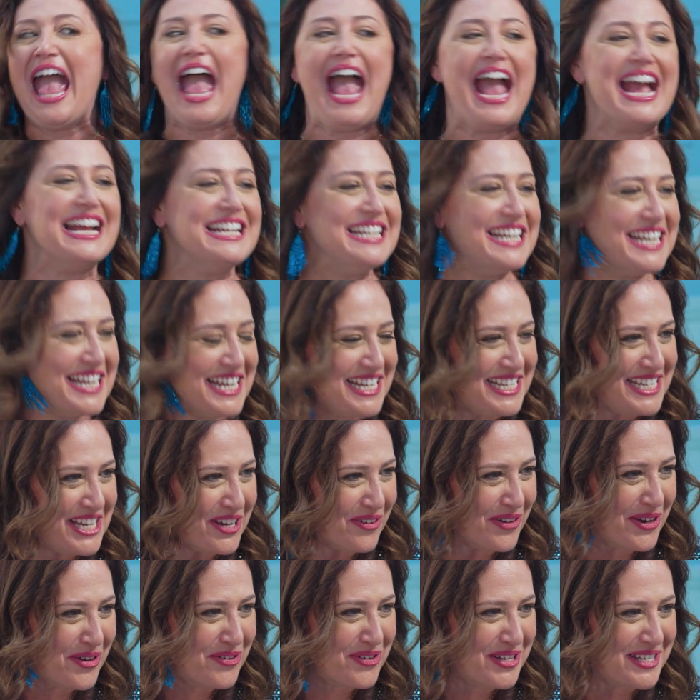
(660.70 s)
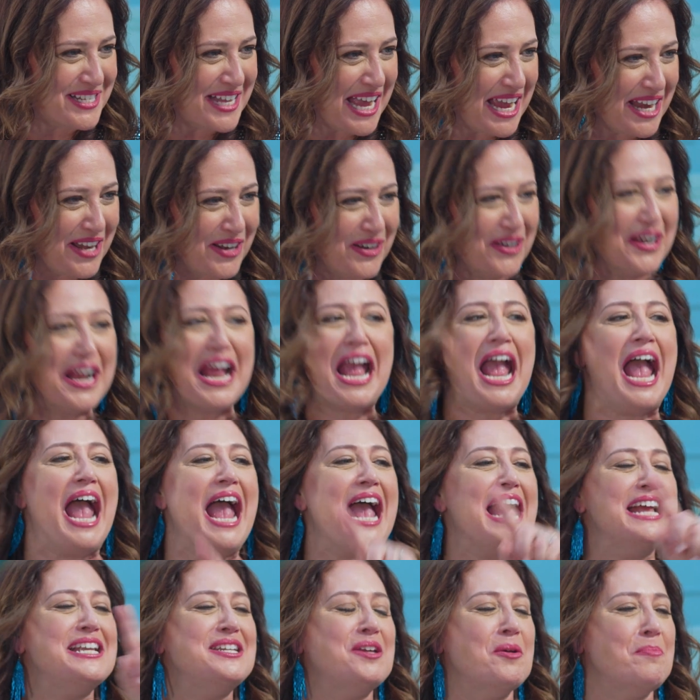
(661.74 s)
and an interior designer
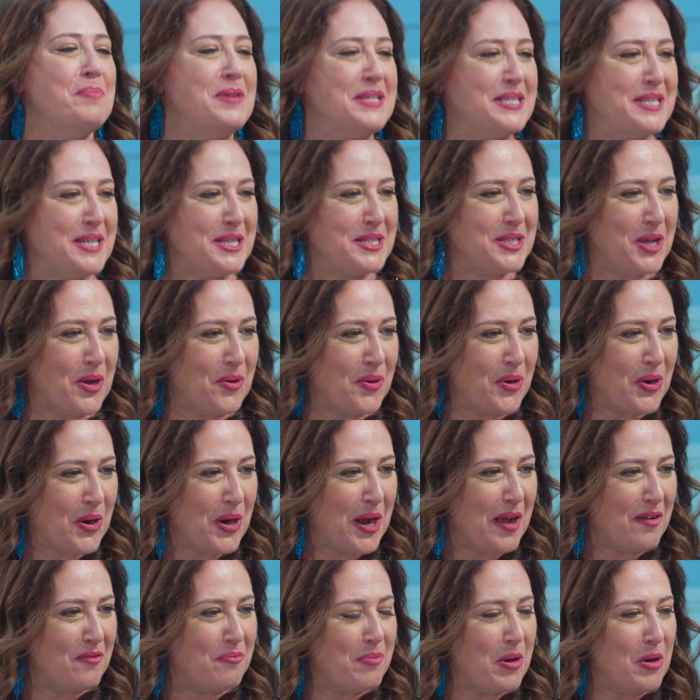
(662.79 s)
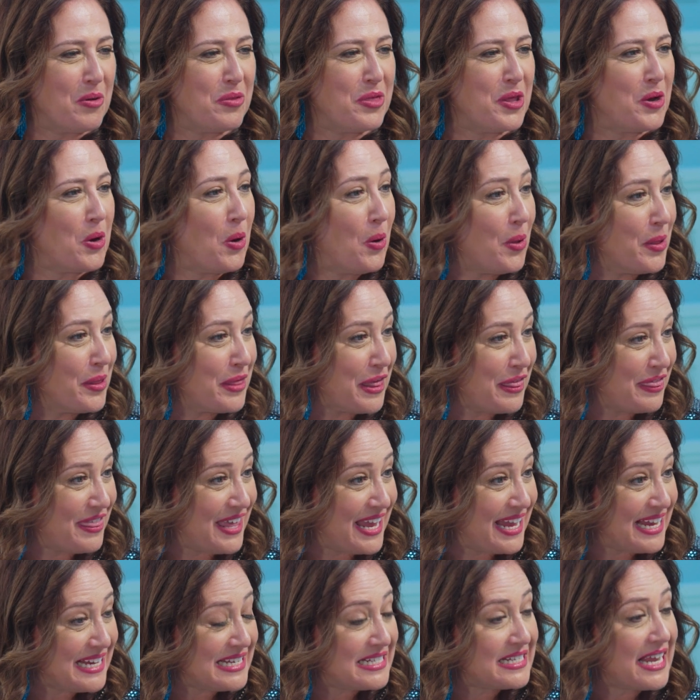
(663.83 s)
and a business owner of both and all the
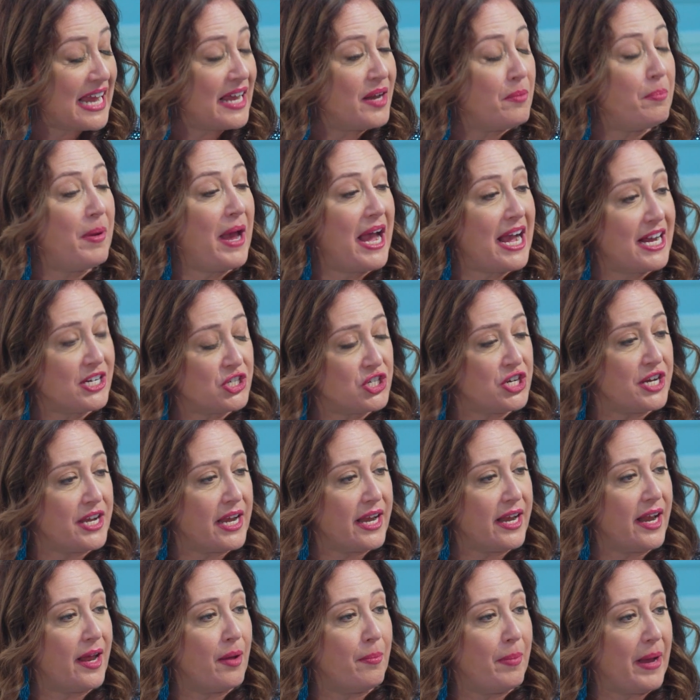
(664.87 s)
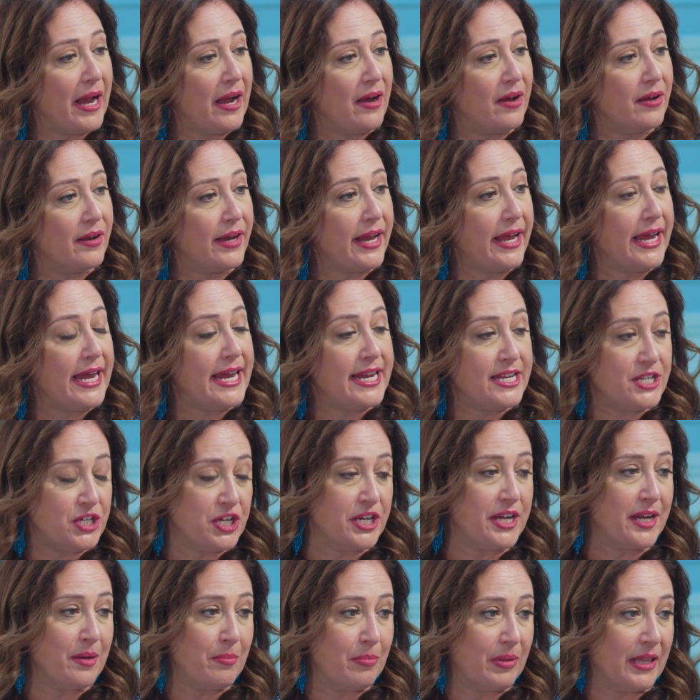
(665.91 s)
things and passionate about
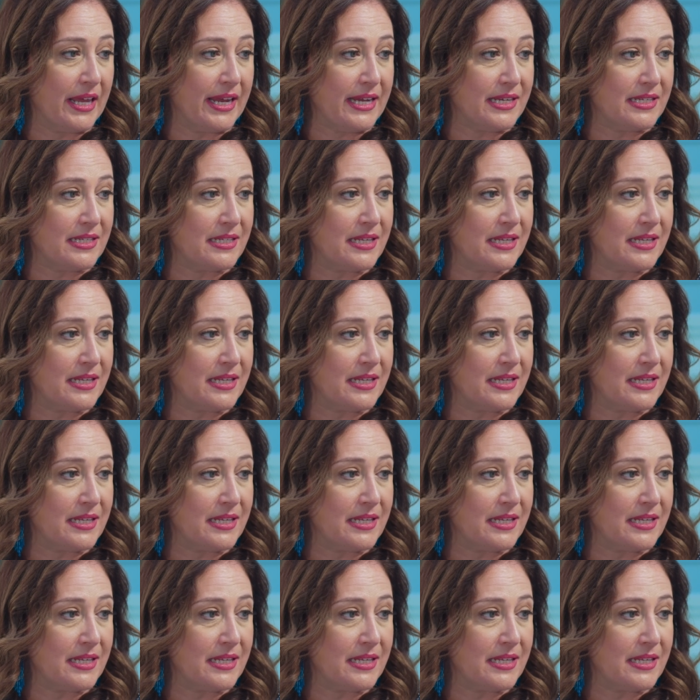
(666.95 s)
aging in place.